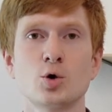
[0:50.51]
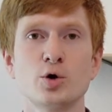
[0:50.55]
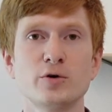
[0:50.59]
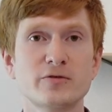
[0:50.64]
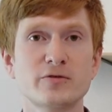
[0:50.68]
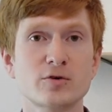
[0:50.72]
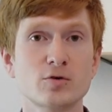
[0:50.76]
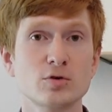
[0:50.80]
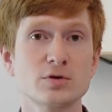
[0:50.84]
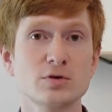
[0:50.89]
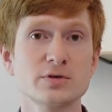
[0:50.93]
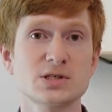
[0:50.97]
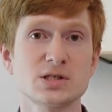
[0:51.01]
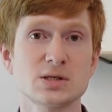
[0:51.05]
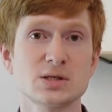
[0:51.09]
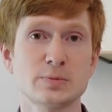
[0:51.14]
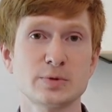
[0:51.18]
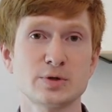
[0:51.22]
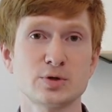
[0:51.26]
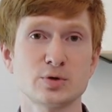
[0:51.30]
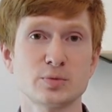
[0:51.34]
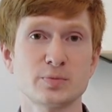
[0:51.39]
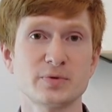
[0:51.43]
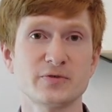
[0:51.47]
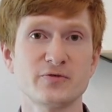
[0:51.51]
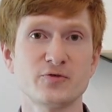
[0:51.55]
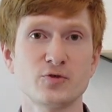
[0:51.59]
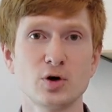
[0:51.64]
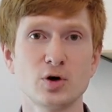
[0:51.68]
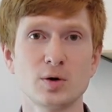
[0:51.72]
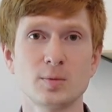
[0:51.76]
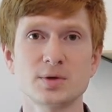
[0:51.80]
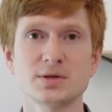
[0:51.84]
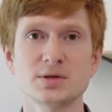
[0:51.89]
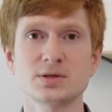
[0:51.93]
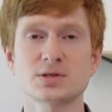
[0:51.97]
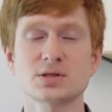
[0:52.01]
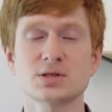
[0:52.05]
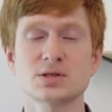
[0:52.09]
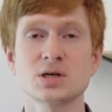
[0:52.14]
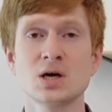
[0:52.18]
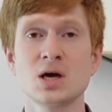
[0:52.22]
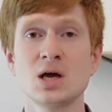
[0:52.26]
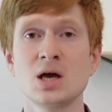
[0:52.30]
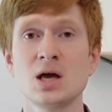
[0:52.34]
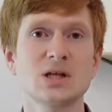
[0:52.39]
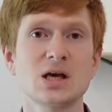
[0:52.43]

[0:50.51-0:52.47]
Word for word: overall CPU performance.